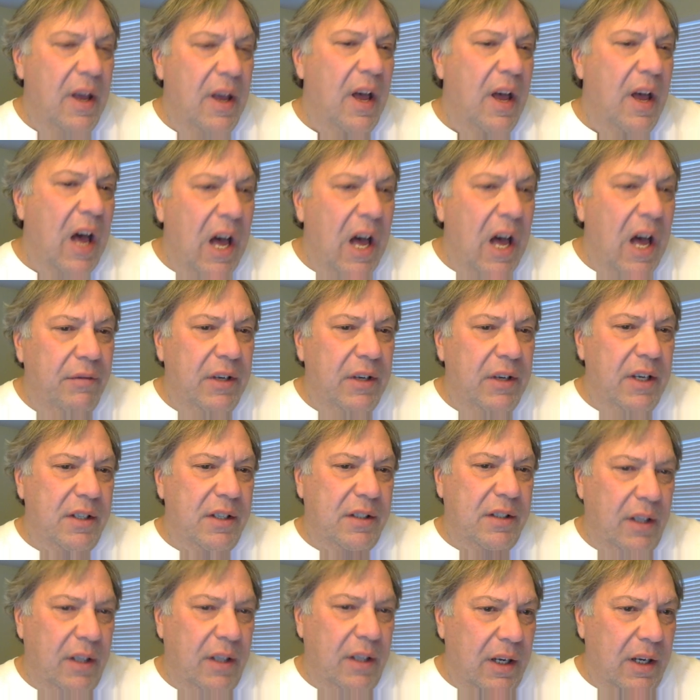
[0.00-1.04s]

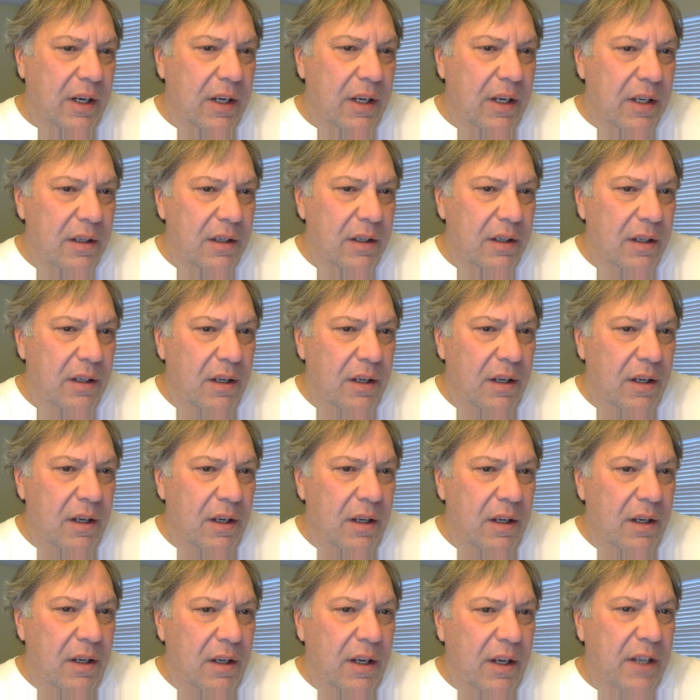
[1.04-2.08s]
Obviously,
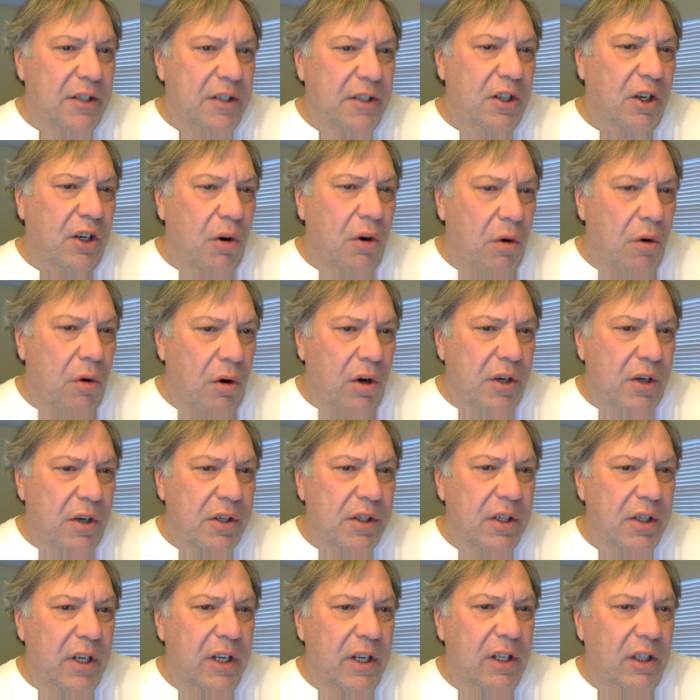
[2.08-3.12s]
it's a
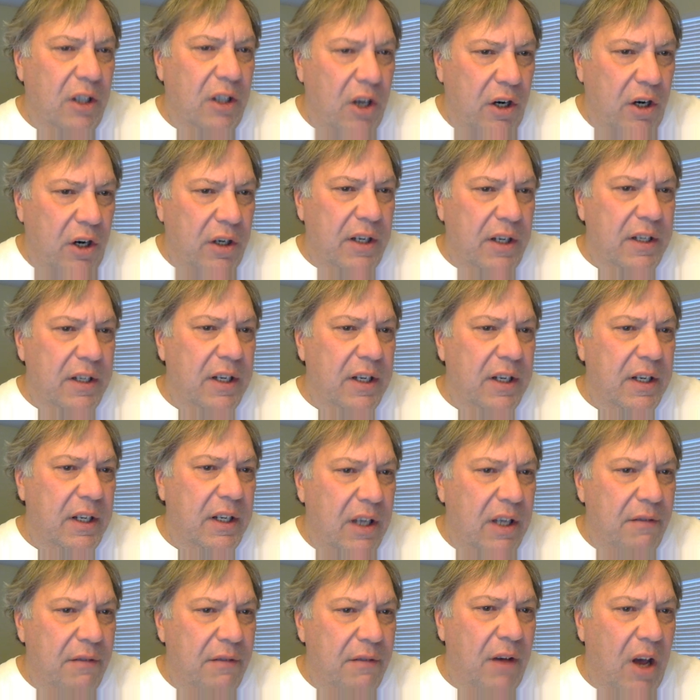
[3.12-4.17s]
course in learning to
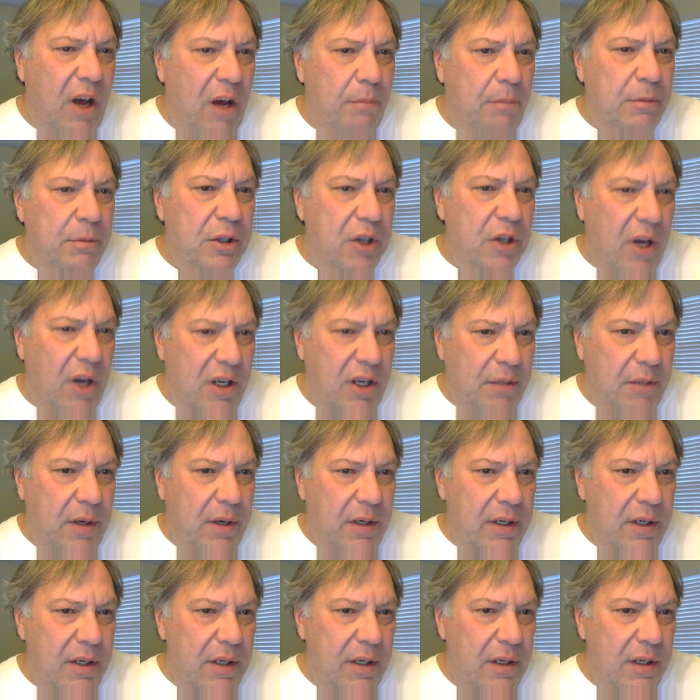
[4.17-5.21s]
give up
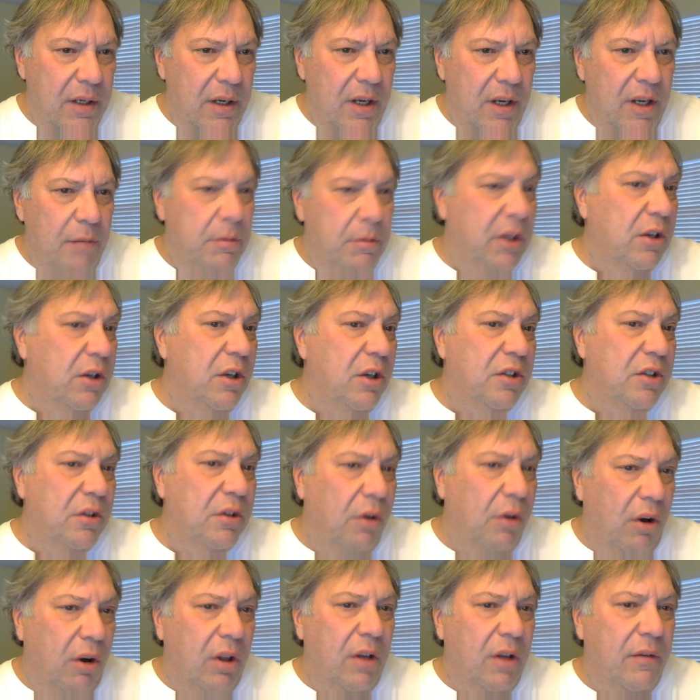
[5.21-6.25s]
judgment because
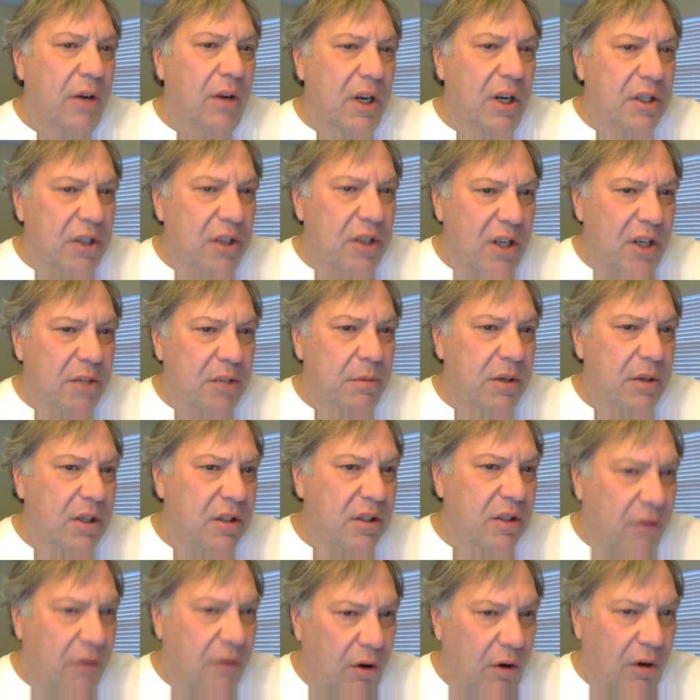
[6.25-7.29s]
all of our judgment
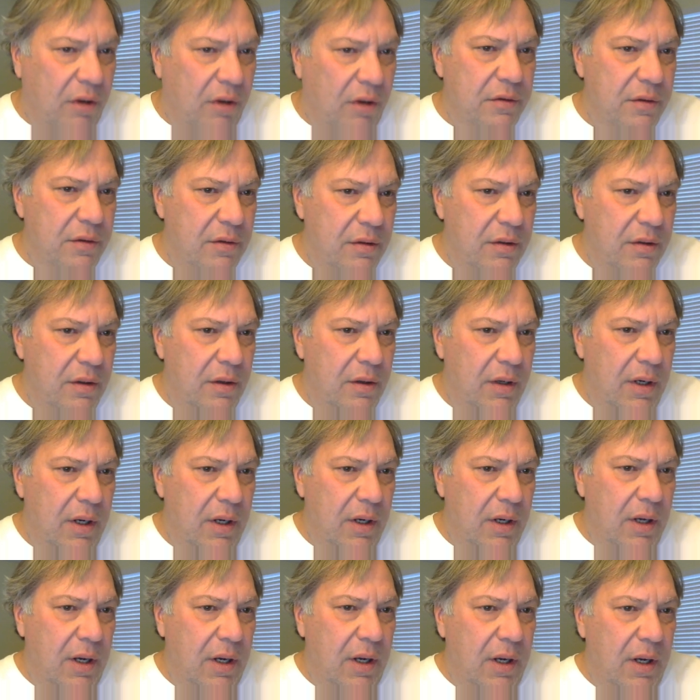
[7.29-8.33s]
is false.
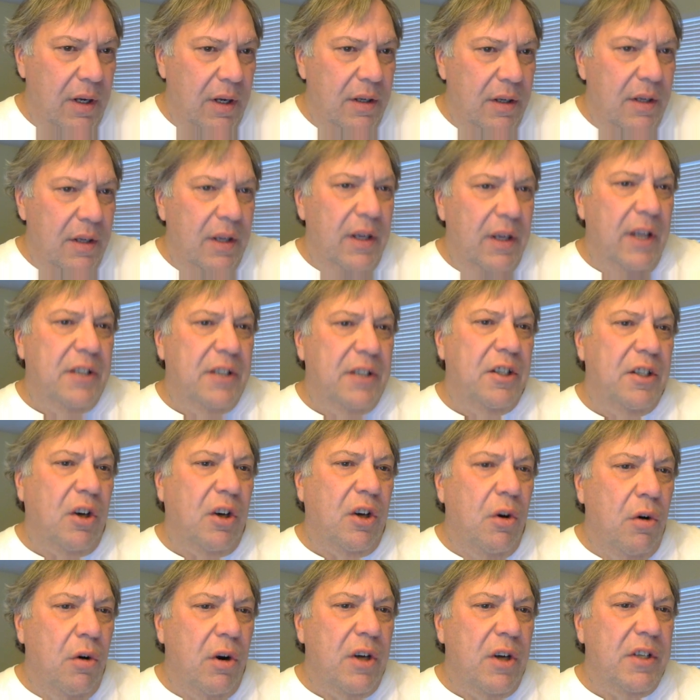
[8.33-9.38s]
It's a
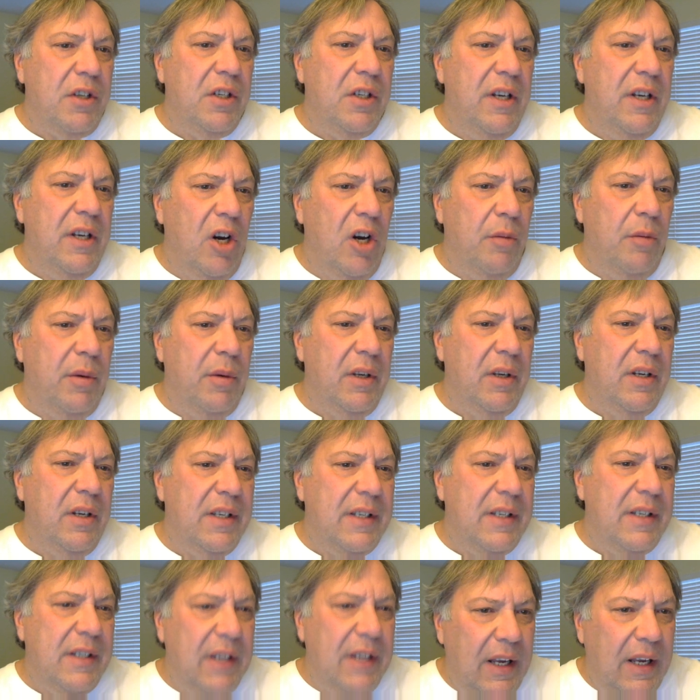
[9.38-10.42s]
course in helping us
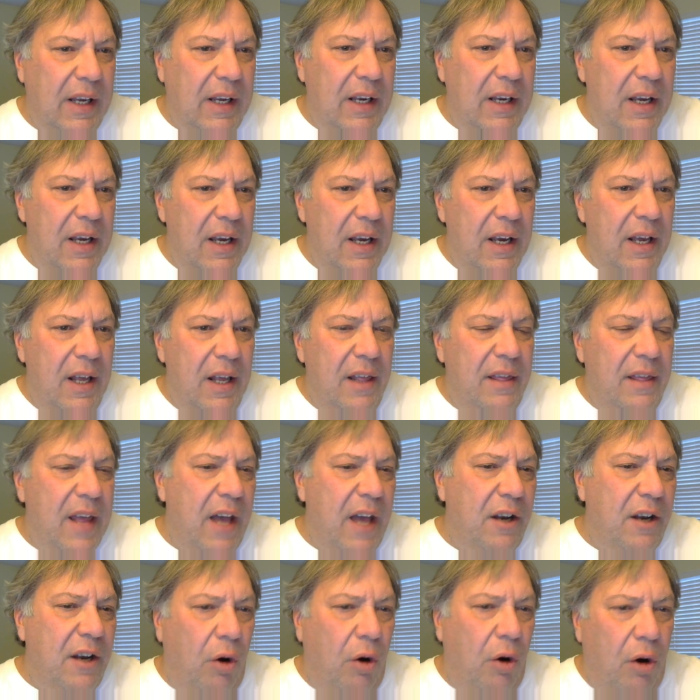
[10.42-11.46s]
see
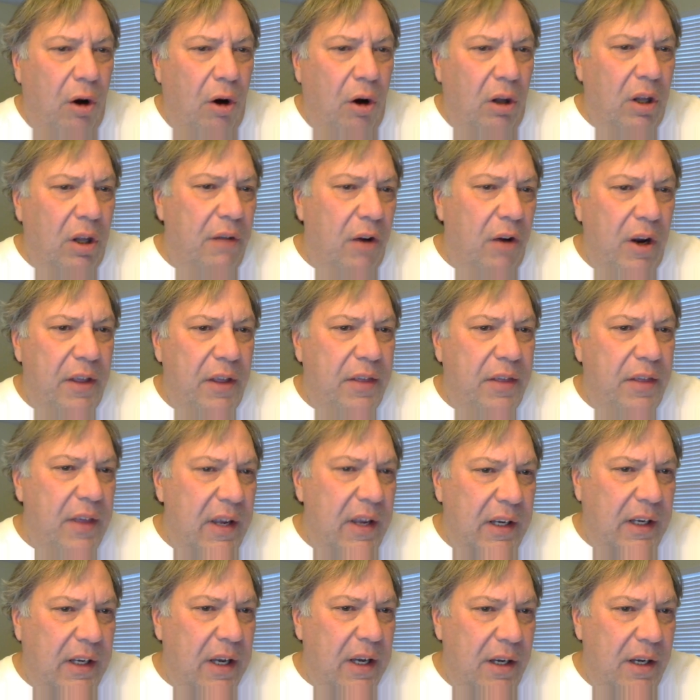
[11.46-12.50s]
that all of our
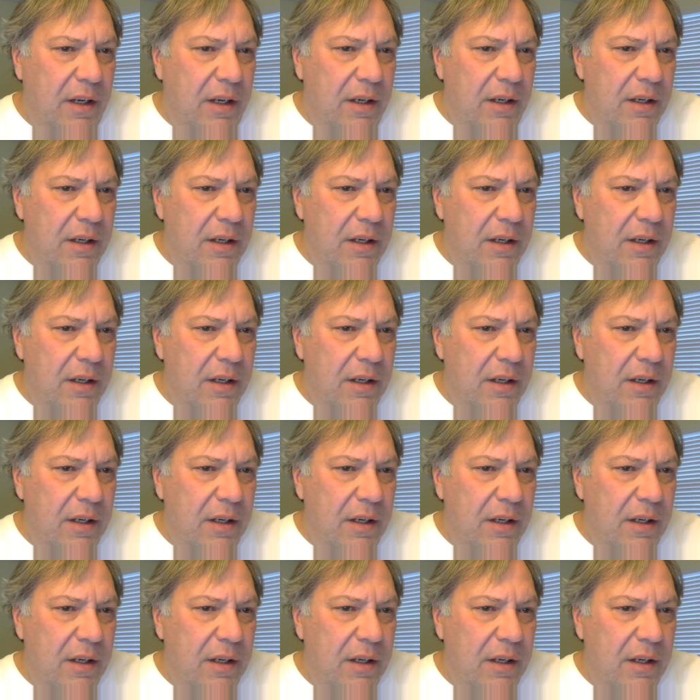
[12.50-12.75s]
thinking,